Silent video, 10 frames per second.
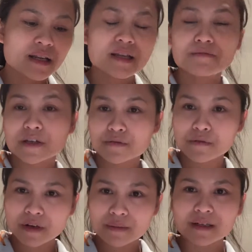leave it
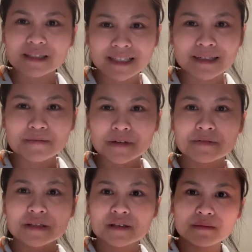for about 15
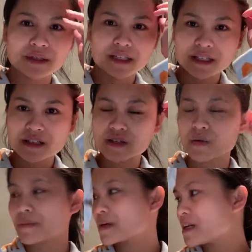minutes. So
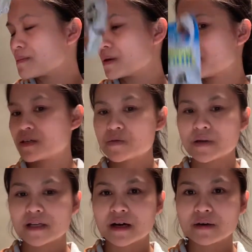I'm gonna apply this
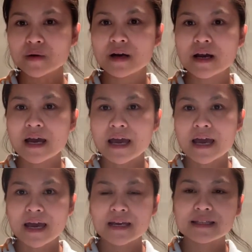one now,
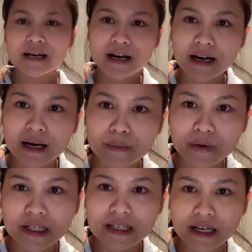and
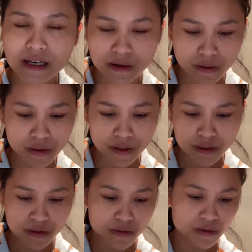we'll see you
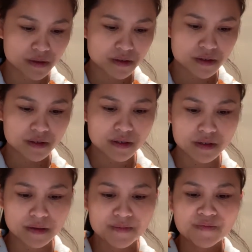soon.
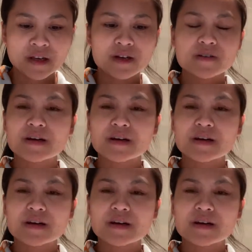So